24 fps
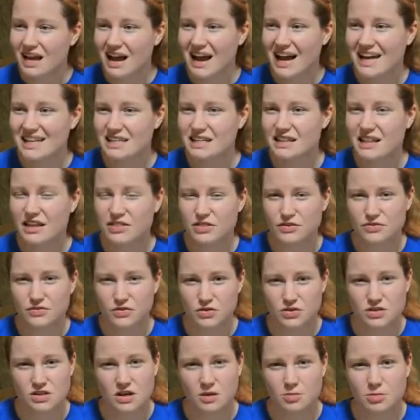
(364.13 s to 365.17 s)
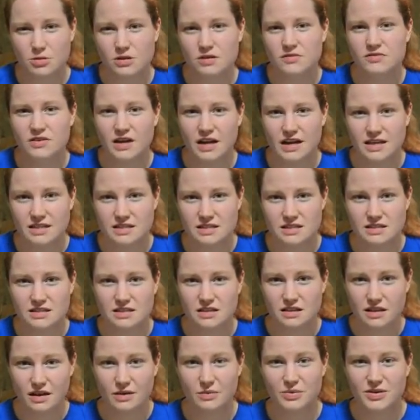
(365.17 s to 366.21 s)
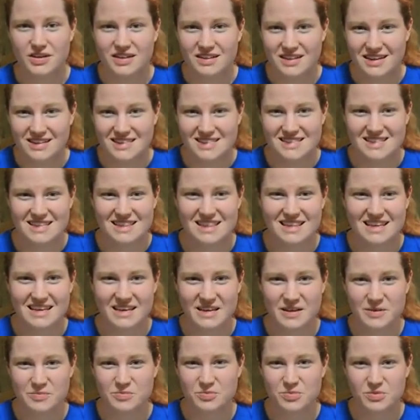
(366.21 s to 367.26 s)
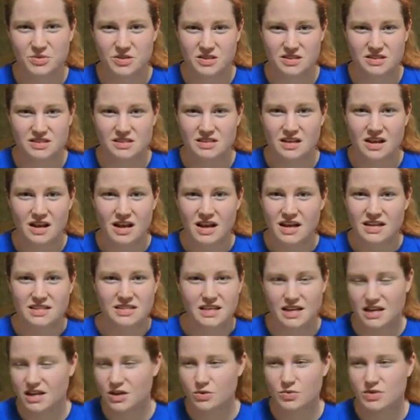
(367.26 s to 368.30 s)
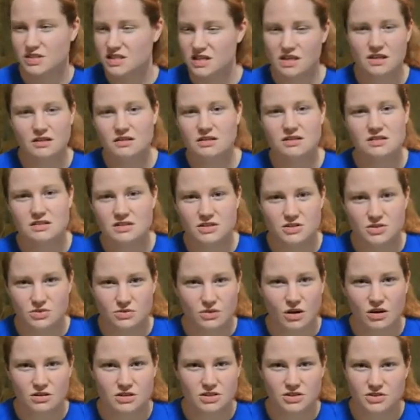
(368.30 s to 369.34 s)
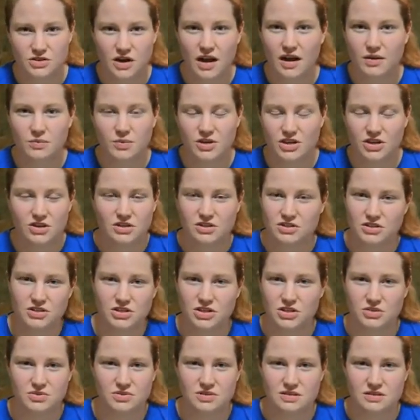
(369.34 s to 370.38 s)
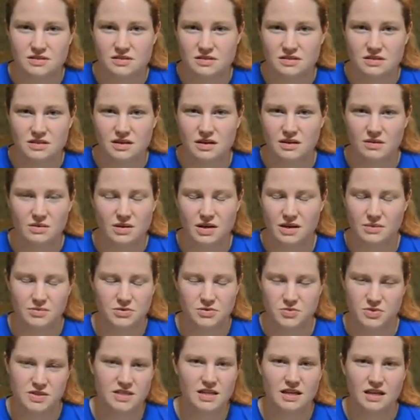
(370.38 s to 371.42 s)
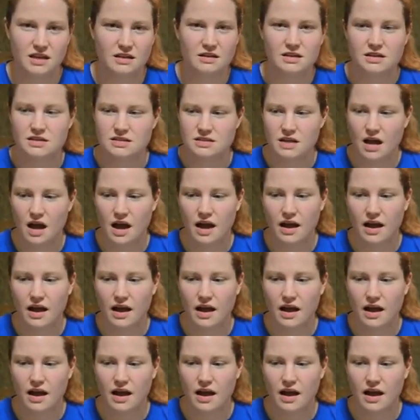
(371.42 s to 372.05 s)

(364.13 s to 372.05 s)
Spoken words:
I did that the first couple of nights until I realized that the hemp was taking ridiculously too long to dry. We couldn't use it. It was ridiculous.